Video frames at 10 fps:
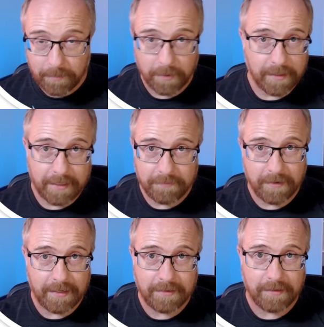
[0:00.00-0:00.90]
But if
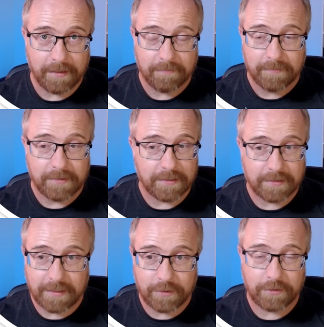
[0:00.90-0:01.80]
anything,
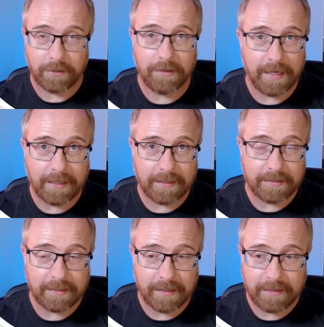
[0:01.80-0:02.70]
just install Ally
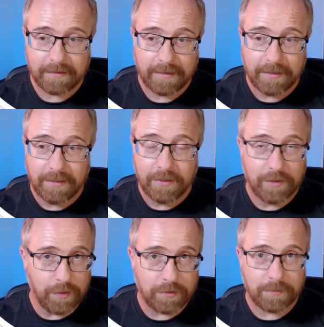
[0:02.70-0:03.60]
today,
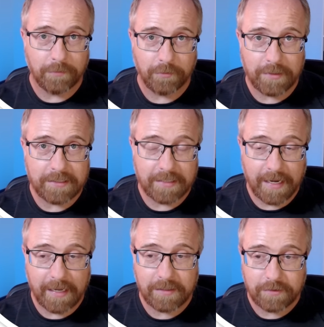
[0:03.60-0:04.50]
do some free
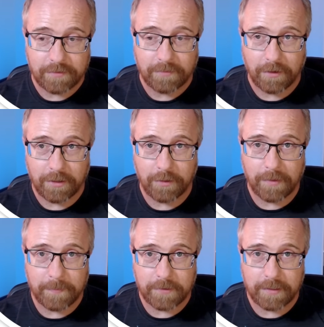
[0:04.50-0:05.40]
scans on your
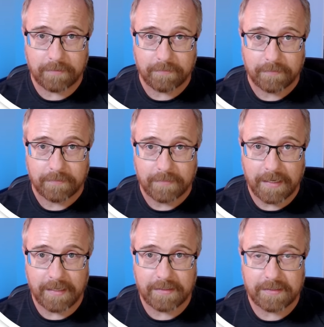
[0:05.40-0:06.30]
website,
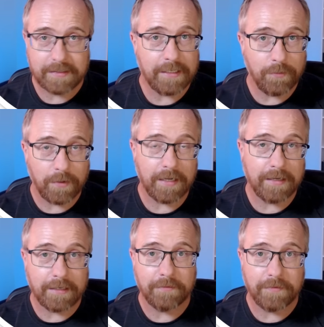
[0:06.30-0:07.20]
and see what you need to